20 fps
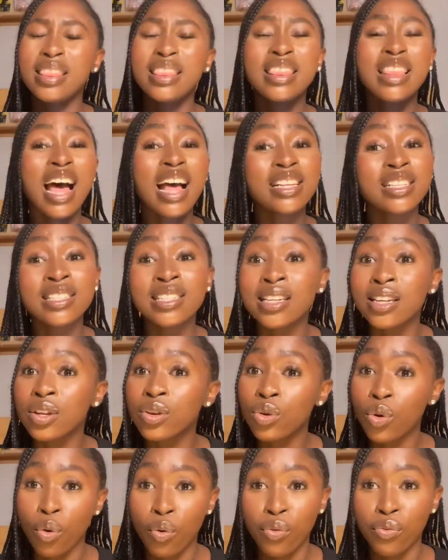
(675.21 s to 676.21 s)
That's
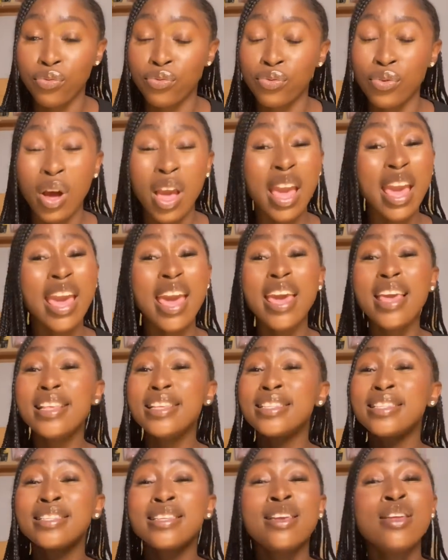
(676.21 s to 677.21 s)
enough.
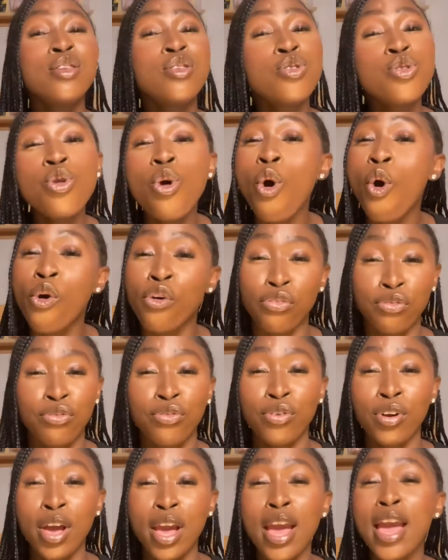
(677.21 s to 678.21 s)
It's
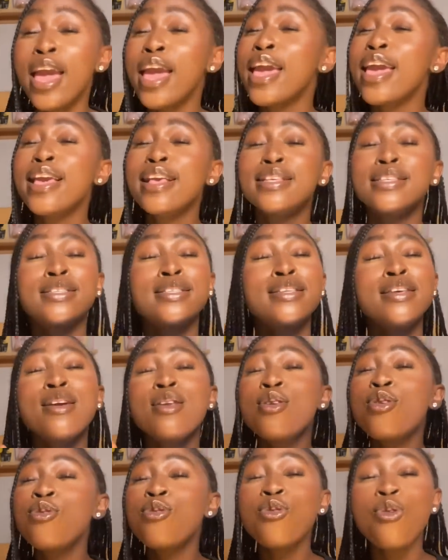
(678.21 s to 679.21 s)
enough. It's
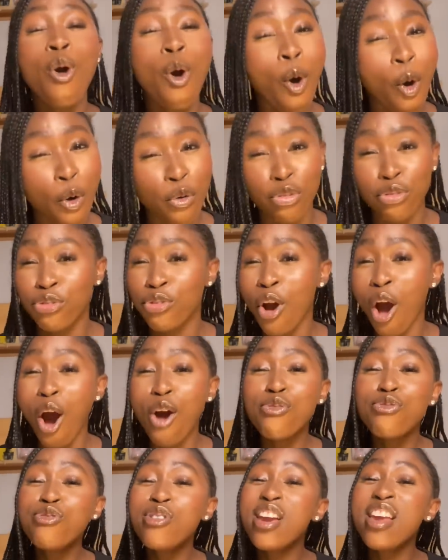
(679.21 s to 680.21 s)
enough.
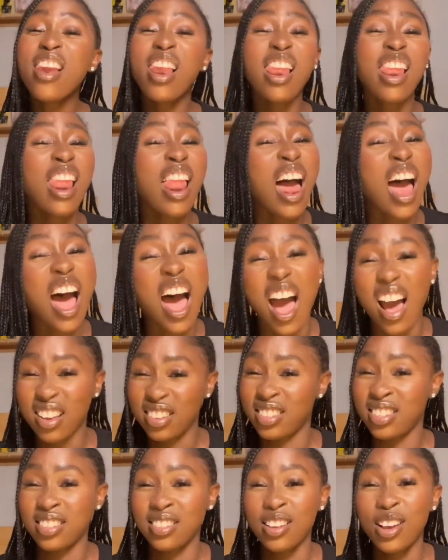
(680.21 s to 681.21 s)

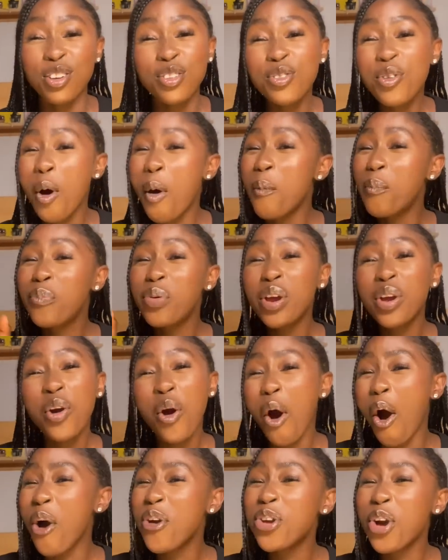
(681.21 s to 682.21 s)
Relax. Don't bring
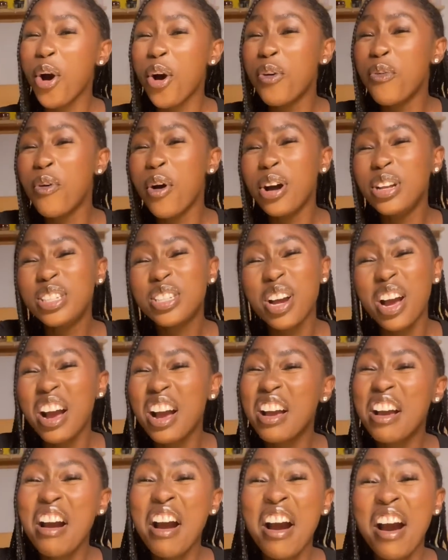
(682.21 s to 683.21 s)
all your wood.
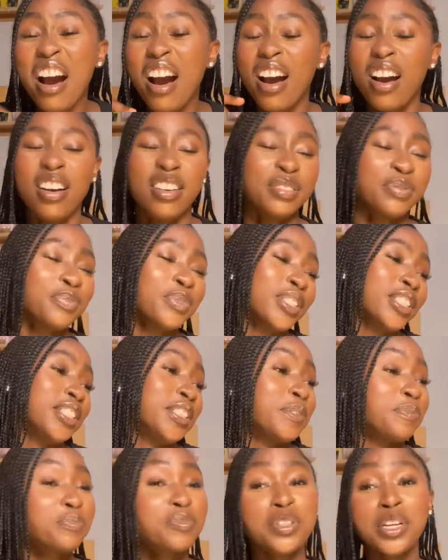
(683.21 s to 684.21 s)

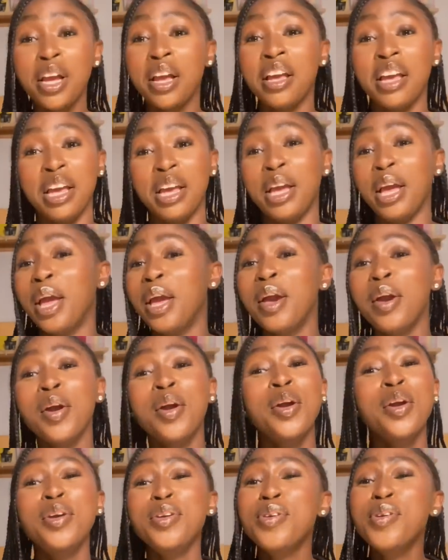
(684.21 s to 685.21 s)

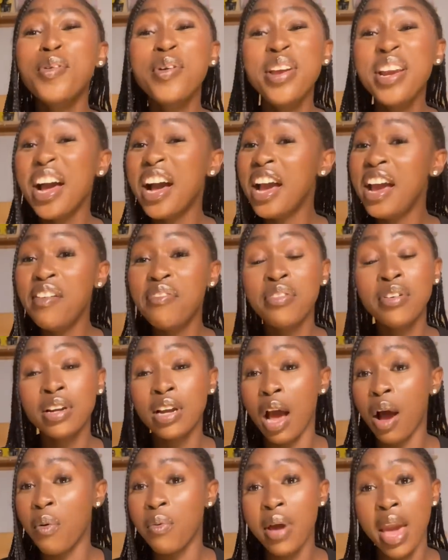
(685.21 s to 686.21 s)
You will not even
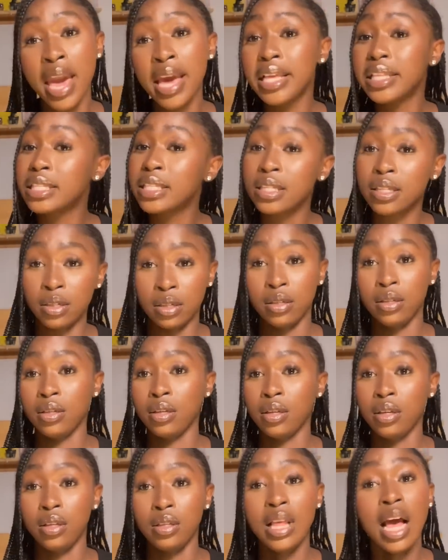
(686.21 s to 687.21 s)
now wear it.
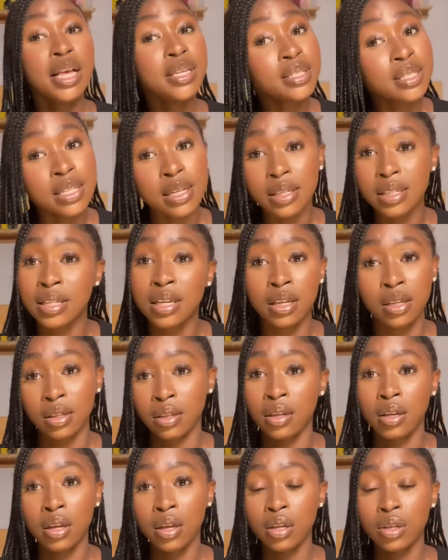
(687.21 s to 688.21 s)
That's the thing.
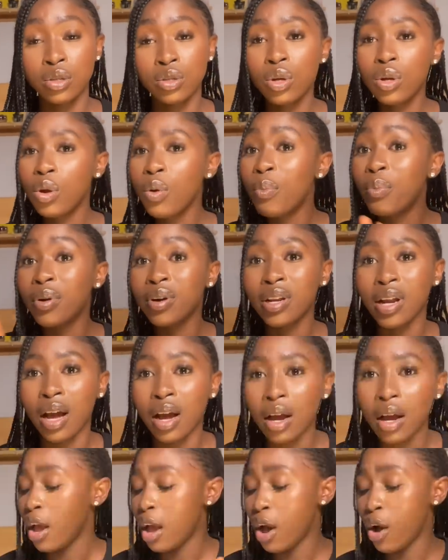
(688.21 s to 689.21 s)
So don't bother.
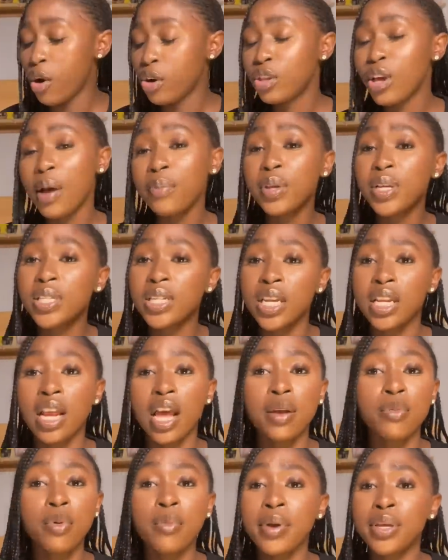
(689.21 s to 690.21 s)
Although I'm not saying that
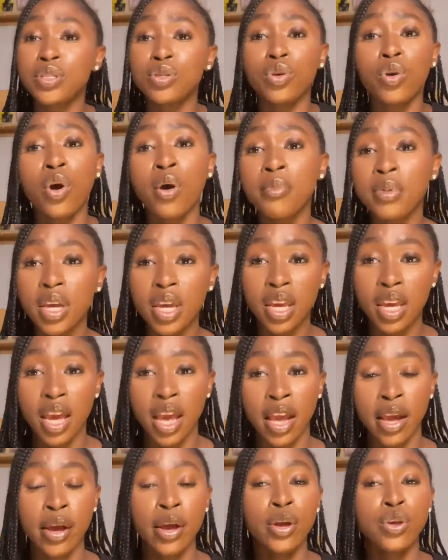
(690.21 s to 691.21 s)
the moment you come in
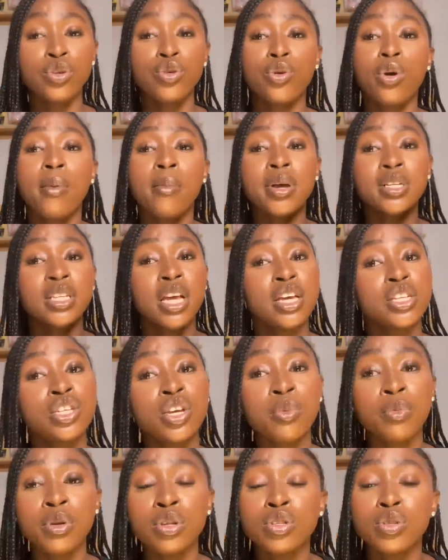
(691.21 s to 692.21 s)
here, you come and size your
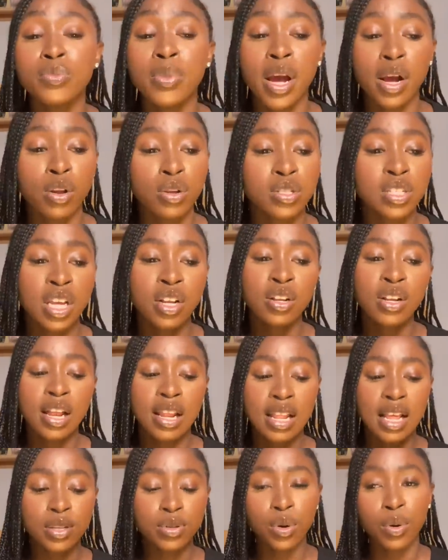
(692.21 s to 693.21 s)
money to buy clothes. I know that
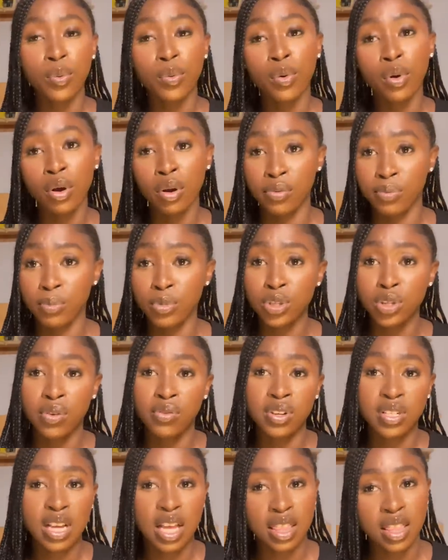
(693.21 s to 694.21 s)
that's what most of
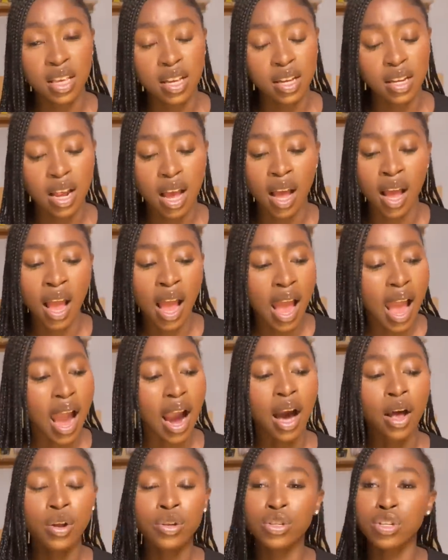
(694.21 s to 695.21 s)
us are thinking. I
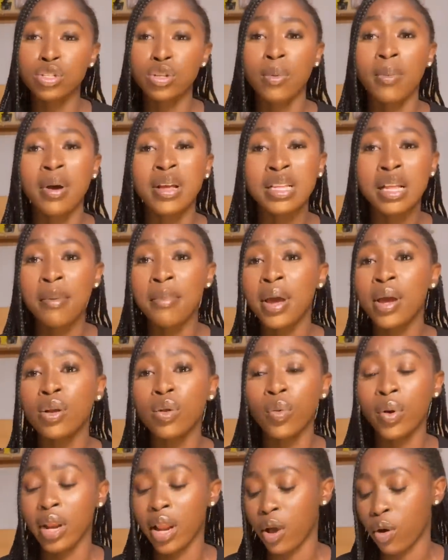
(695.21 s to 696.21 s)
cannot just come and start buying clothes
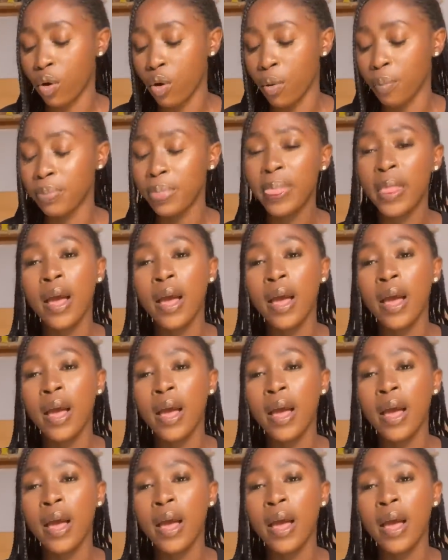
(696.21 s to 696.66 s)
when I come.